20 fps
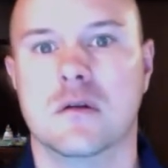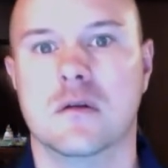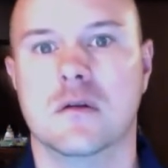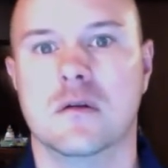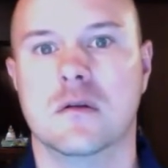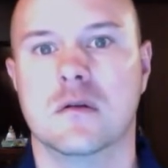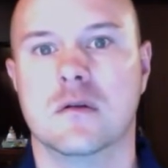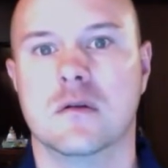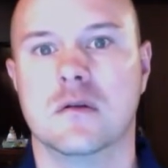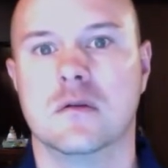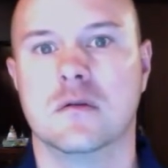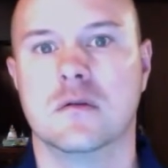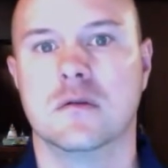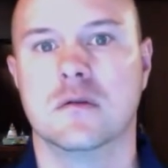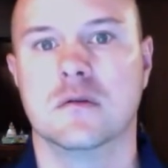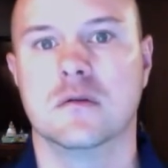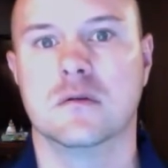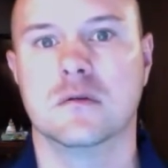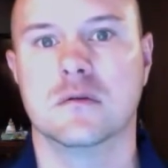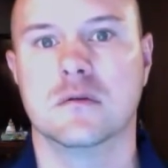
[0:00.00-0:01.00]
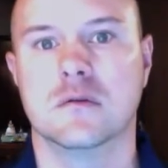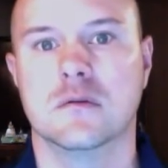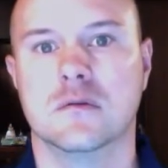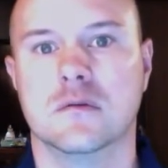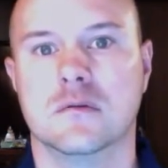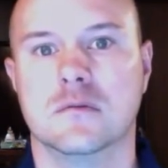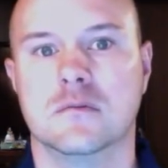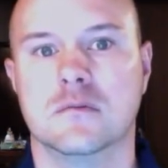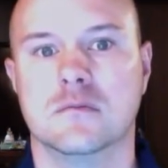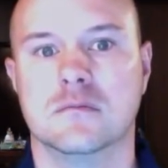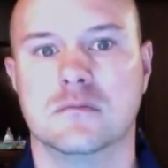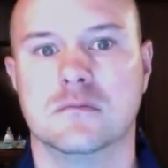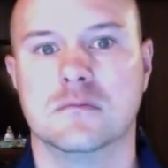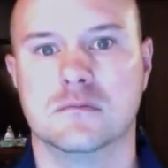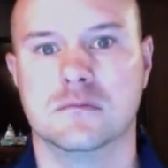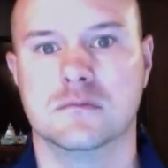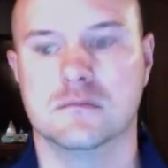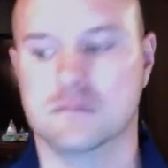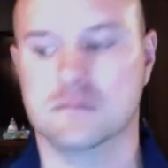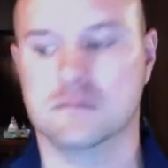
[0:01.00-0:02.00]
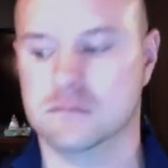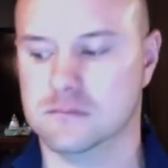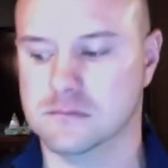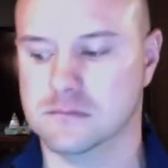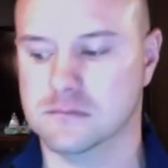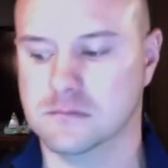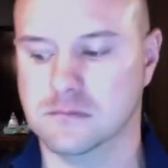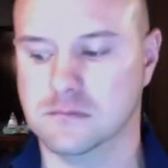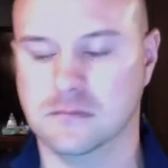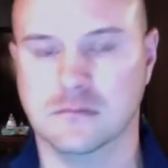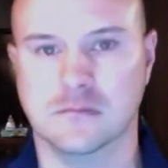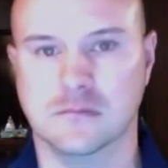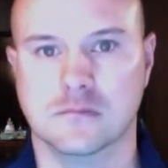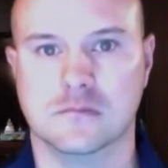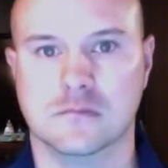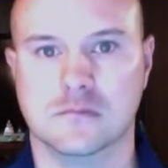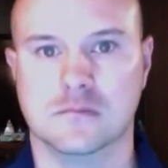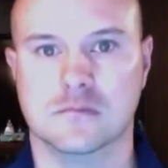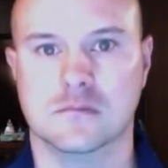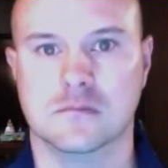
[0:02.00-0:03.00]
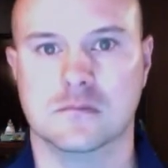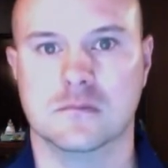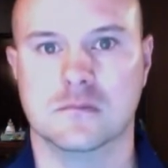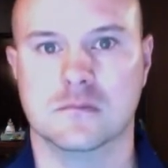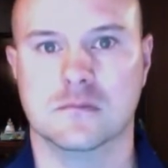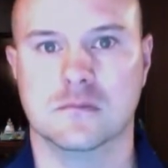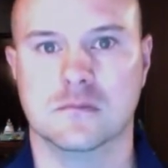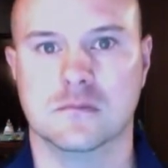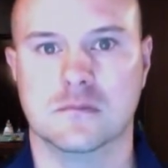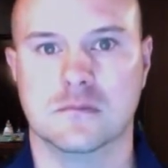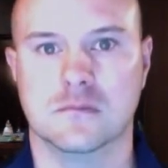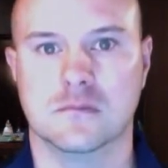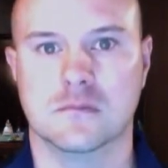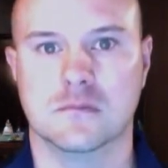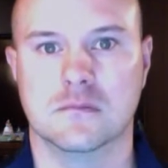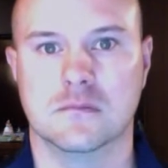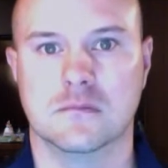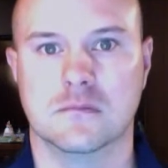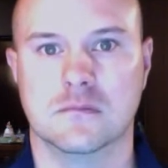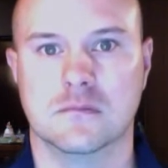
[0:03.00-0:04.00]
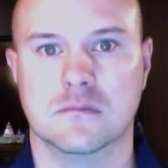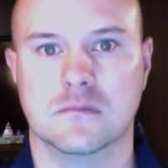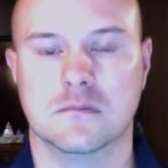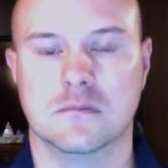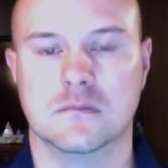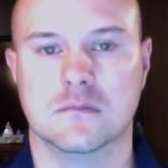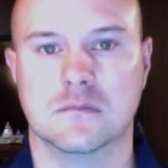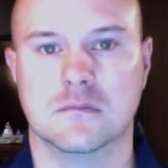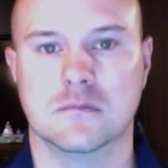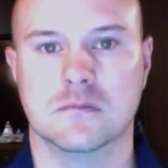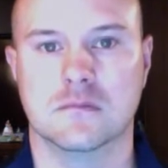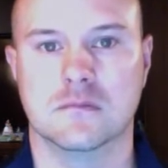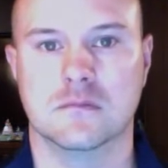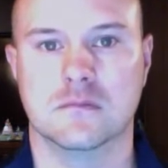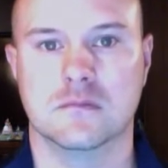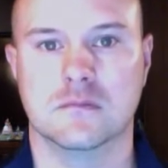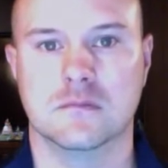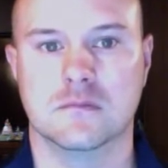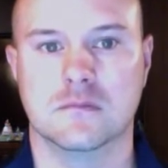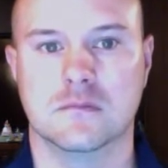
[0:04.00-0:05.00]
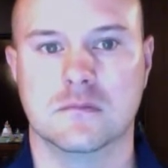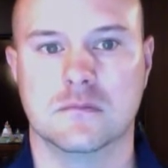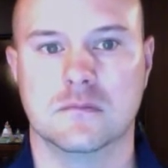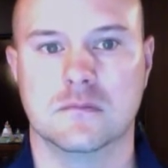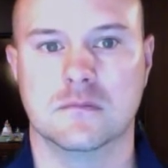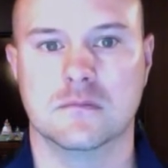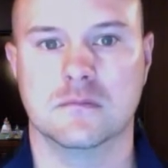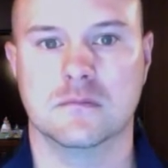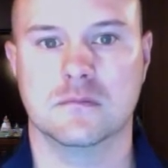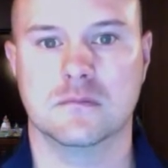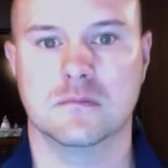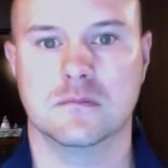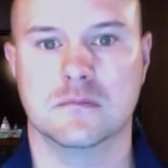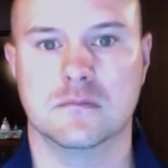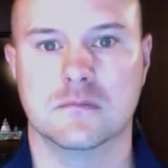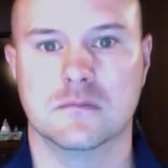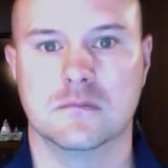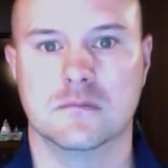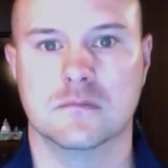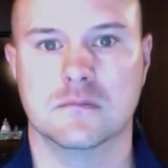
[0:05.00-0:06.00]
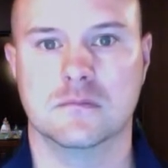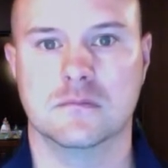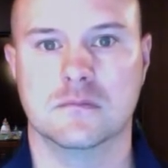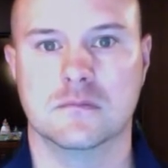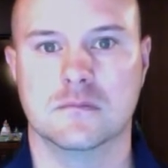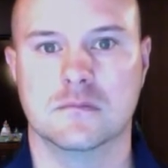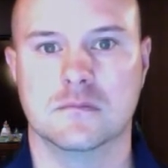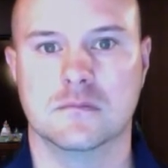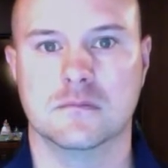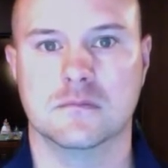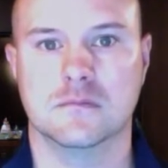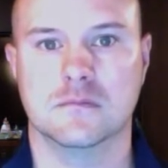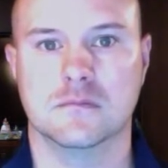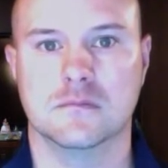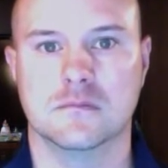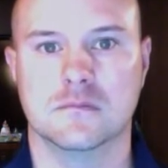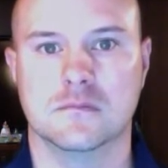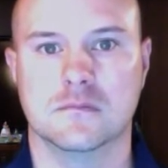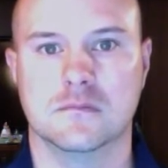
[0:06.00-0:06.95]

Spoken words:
The person shown says nothing.